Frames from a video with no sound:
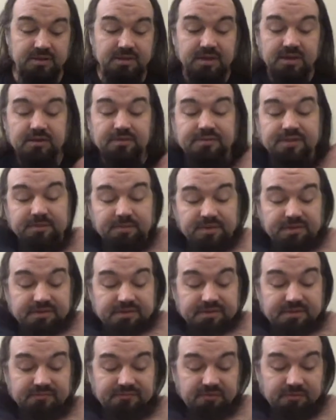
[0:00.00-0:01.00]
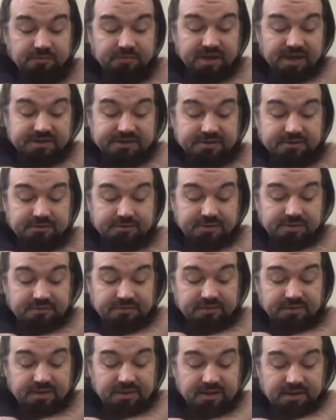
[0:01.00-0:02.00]
you know, seemingly from
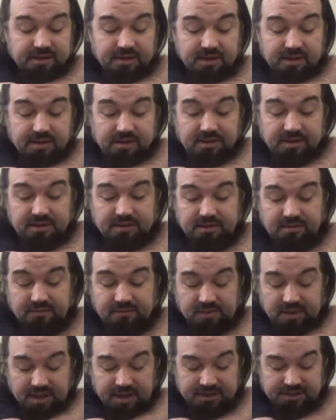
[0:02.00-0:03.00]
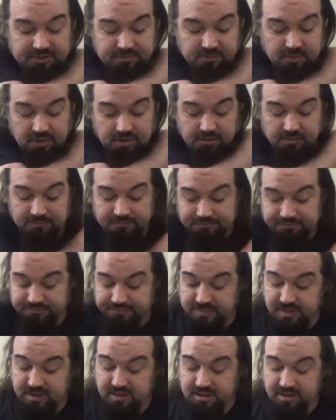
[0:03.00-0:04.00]
ancient Rome,
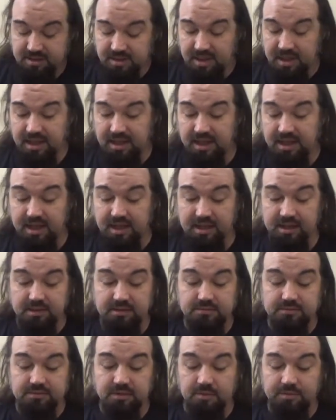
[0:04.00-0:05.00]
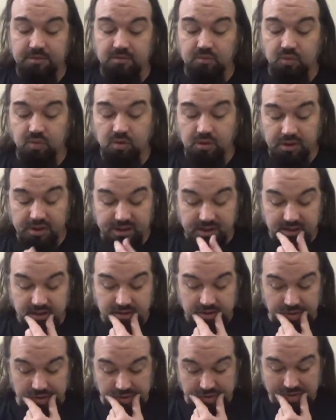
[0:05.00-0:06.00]
Roman warrior.